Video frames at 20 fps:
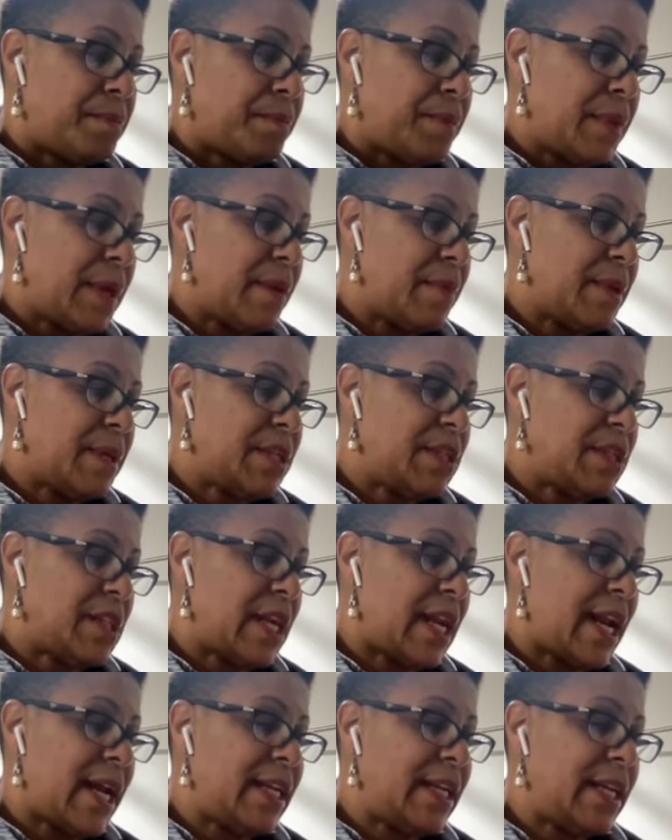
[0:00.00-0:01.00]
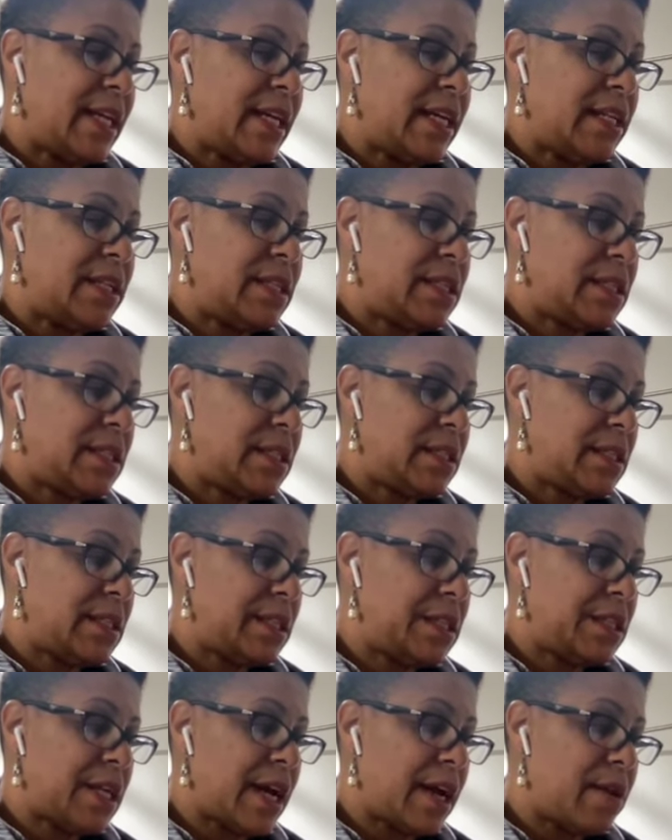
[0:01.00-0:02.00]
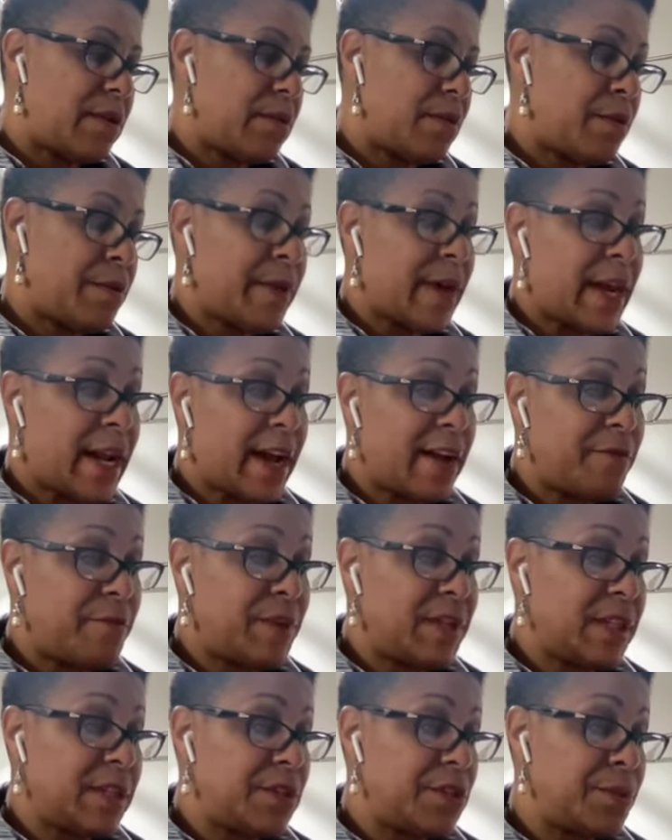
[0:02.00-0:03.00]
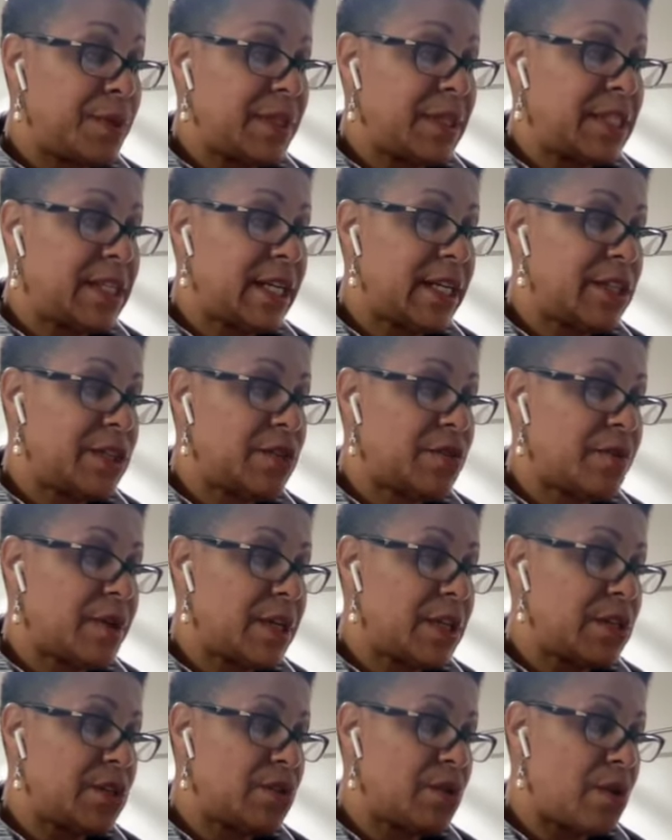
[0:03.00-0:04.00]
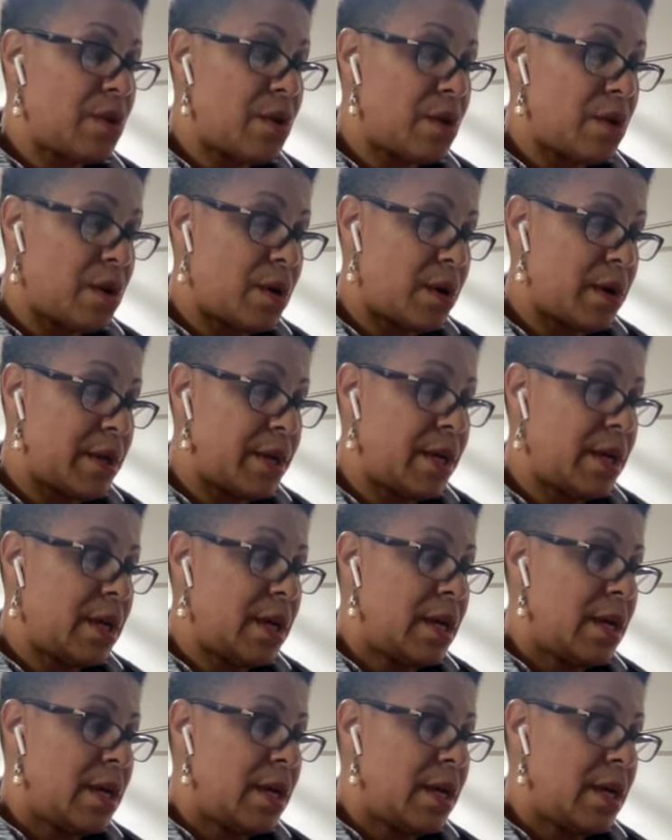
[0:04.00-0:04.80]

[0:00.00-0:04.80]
image that I need to stitch out, or that I've been doing test runs on,